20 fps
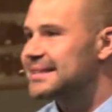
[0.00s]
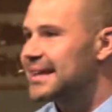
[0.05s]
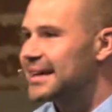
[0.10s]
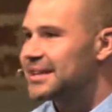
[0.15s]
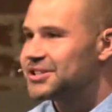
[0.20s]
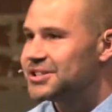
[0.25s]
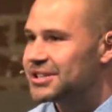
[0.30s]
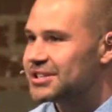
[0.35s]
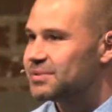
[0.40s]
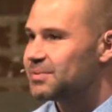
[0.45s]

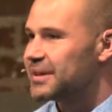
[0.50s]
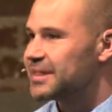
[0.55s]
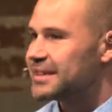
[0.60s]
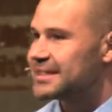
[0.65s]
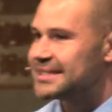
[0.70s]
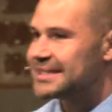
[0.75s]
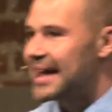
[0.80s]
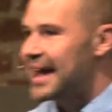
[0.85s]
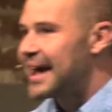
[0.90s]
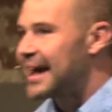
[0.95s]
like just with a
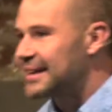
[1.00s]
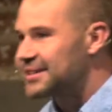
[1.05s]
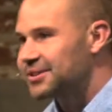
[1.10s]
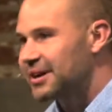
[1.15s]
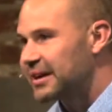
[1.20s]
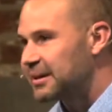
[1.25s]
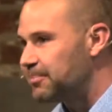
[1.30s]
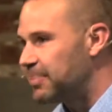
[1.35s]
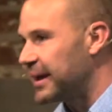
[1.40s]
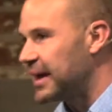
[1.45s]
sack so
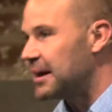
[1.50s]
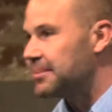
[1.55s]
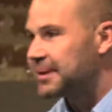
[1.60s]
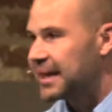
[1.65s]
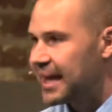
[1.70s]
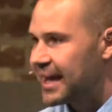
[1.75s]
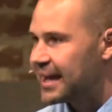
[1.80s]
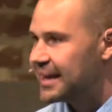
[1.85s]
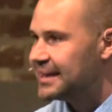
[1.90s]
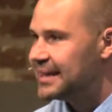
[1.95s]
I can pick up
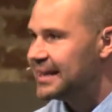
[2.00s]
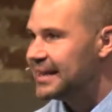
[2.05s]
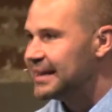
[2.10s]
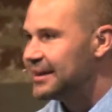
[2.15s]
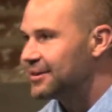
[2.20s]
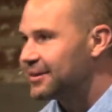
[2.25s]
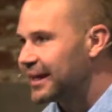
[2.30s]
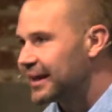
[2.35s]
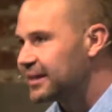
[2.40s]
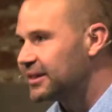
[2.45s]

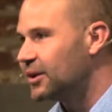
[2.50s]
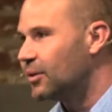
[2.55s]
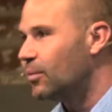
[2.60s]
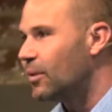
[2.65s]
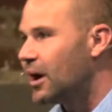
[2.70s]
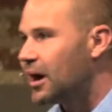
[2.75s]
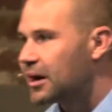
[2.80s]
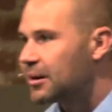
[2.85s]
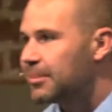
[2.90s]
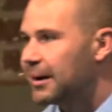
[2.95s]
candy or like a little
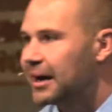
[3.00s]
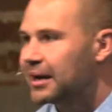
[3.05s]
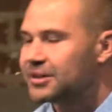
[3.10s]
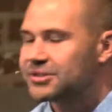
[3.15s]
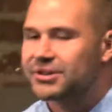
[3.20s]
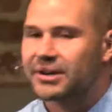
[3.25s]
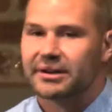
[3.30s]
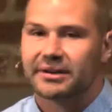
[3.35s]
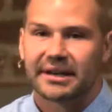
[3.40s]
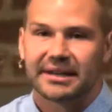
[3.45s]
water bottle
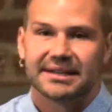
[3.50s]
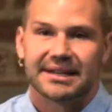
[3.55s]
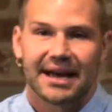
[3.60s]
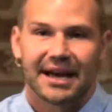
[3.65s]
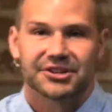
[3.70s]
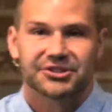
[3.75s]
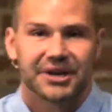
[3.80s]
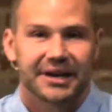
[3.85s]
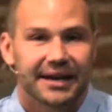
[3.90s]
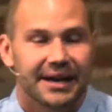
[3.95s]
so I don't get
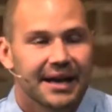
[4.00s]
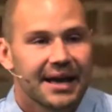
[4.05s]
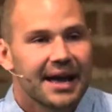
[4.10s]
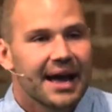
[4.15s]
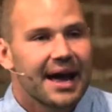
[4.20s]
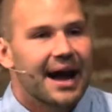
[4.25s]
dehydrated.